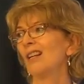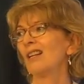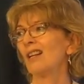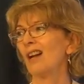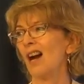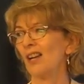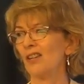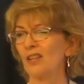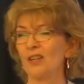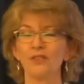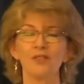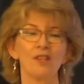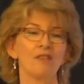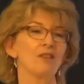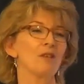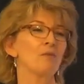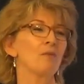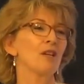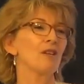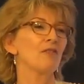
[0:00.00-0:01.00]
God knows
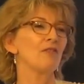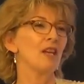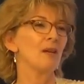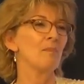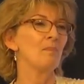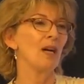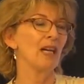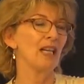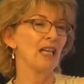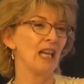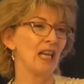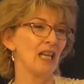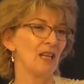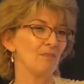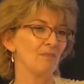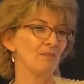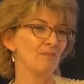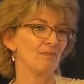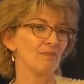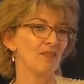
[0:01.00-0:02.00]
every one of them by
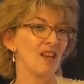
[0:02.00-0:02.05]
name.